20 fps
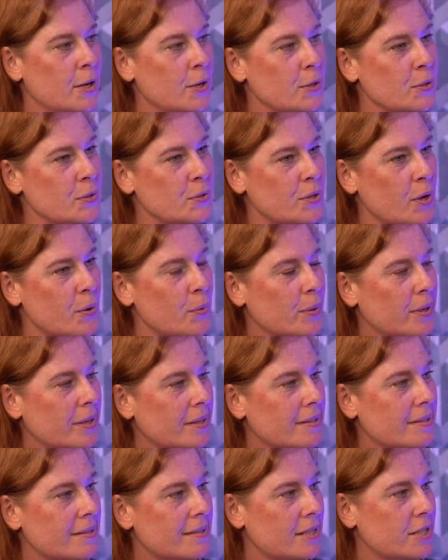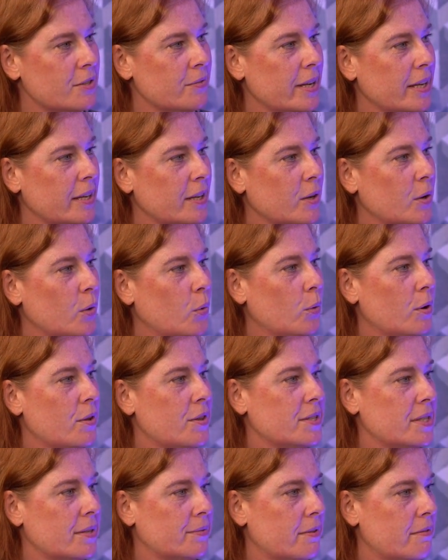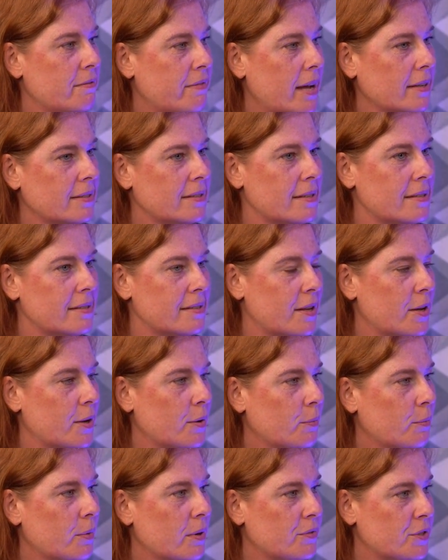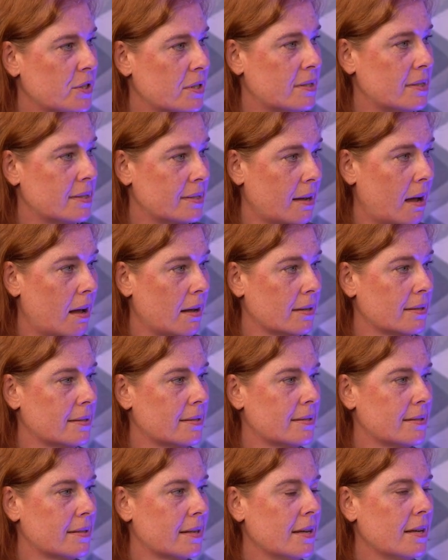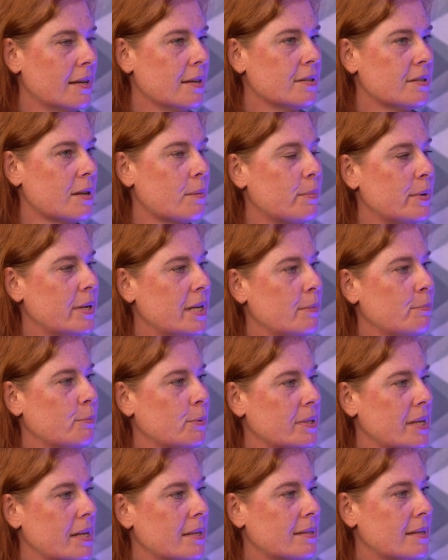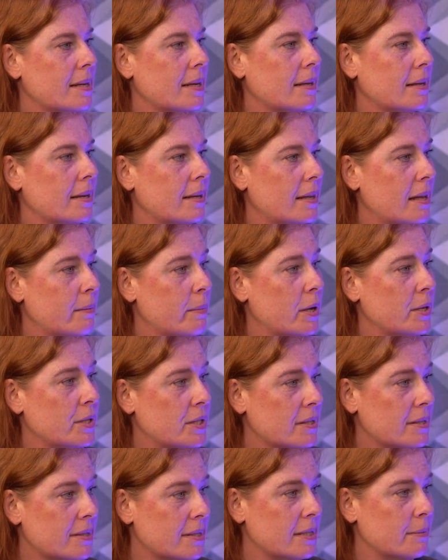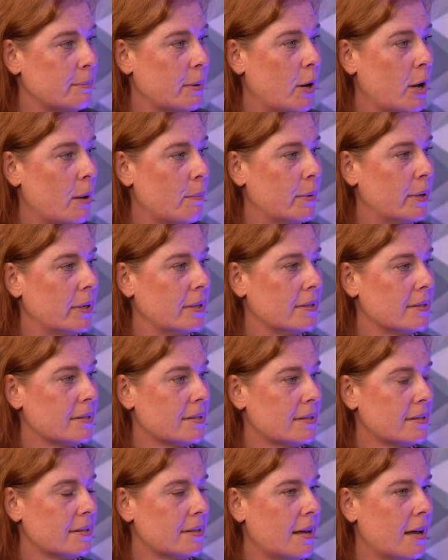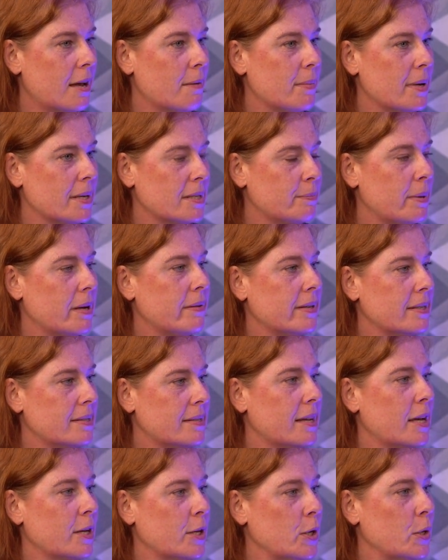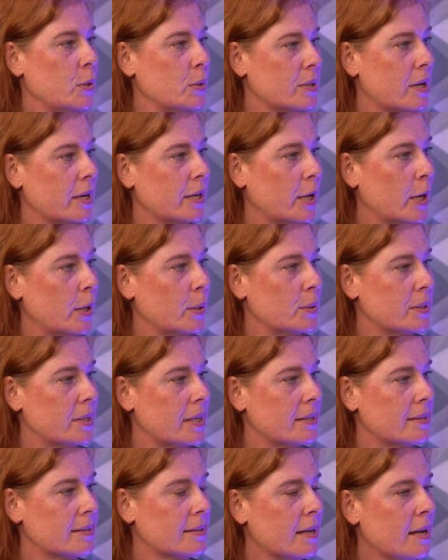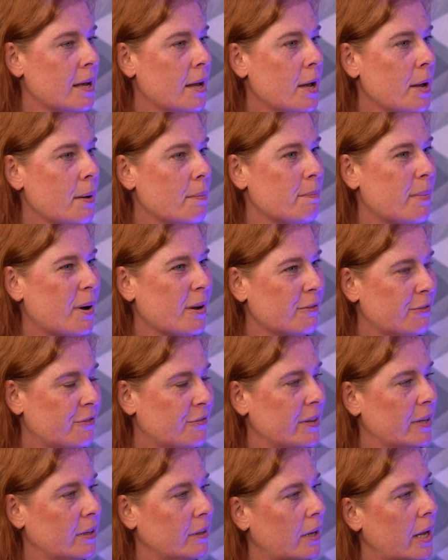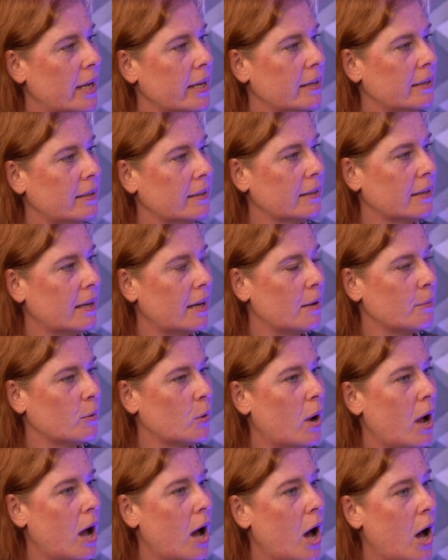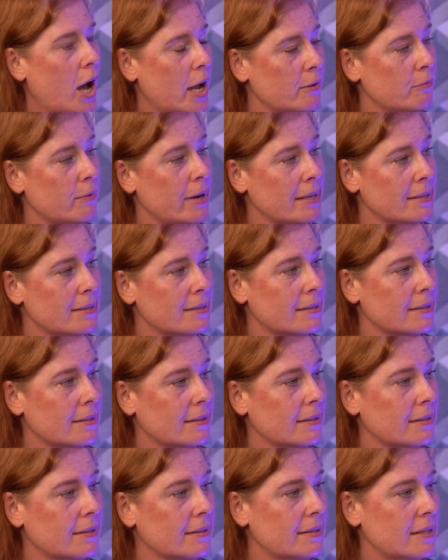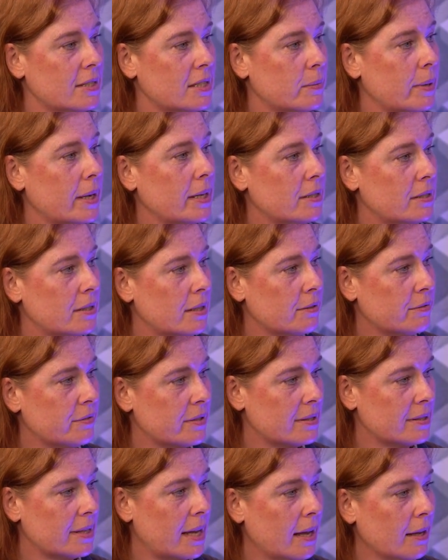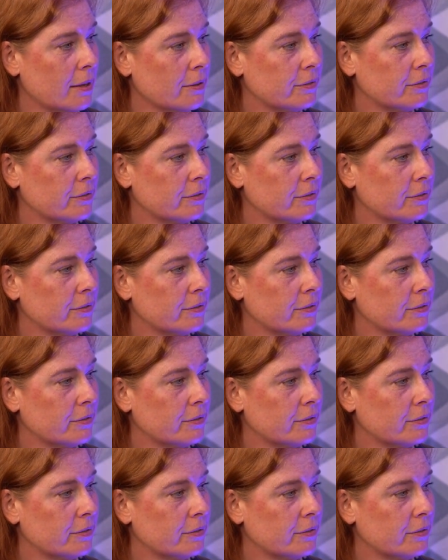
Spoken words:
So considering all of the different factors that we've just discussed, somebody presenting in the emergency department experiencing acute psychosis might feel like quite a high risk situation for staff.